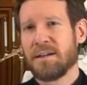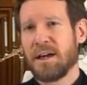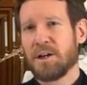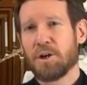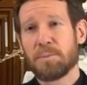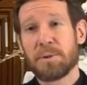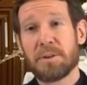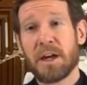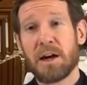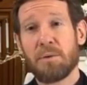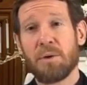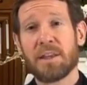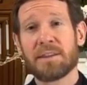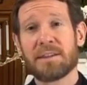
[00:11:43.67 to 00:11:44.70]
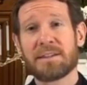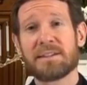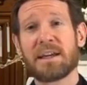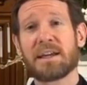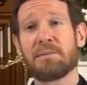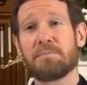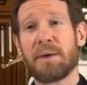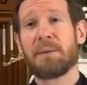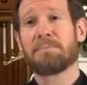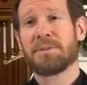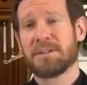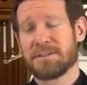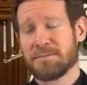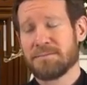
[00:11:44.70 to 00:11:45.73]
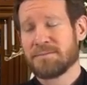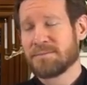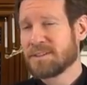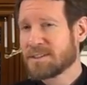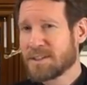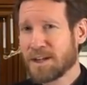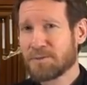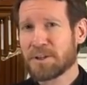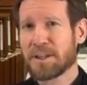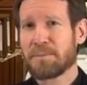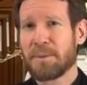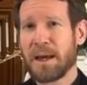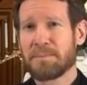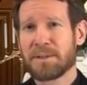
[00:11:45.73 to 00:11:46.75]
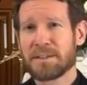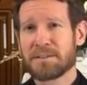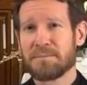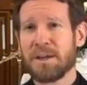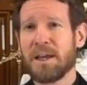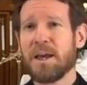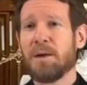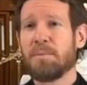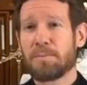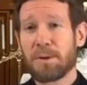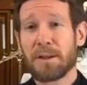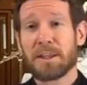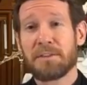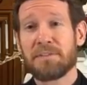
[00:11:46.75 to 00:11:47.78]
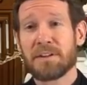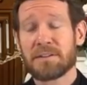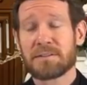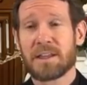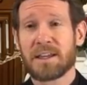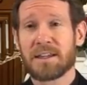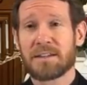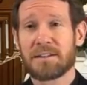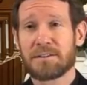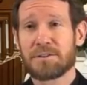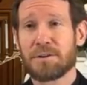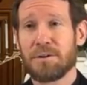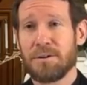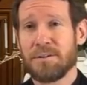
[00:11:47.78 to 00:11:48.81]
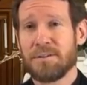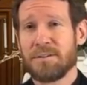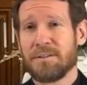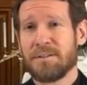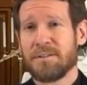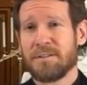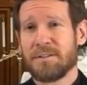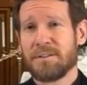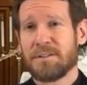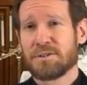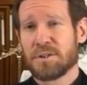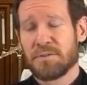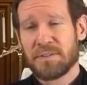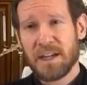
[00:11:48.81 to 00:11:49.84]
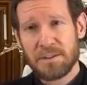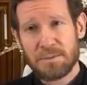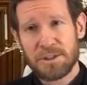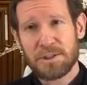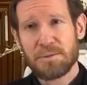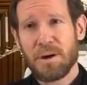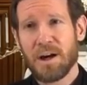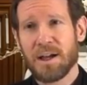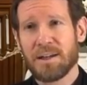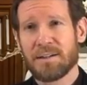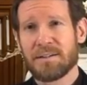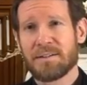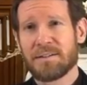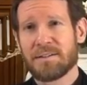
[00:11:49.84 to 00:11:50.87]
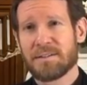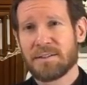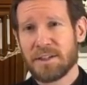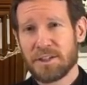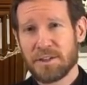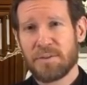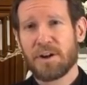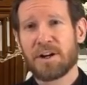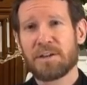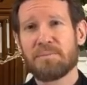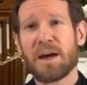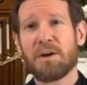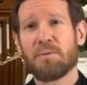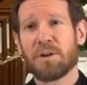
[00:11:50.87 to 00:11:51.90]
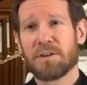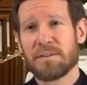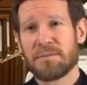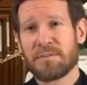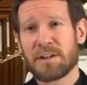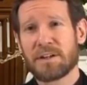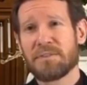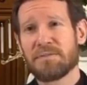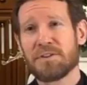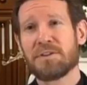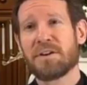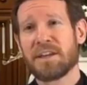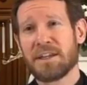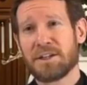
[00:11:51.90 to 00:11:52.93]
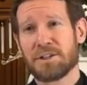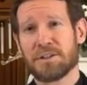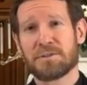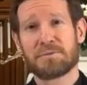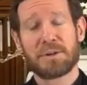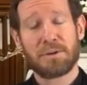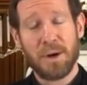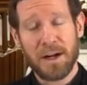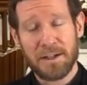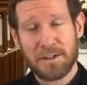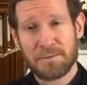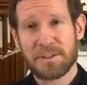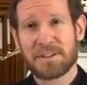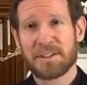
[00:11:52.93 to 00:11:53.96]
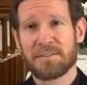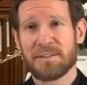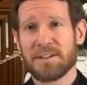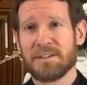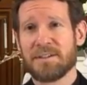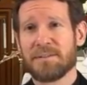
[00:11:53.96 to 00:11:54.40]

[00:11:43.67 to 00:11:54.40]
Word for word: I hope you now want the second baptism. It's not really a baptism, but probably feels like it to the soul. So if that's what you want, then you've already met one of the very few conditions required to receive it.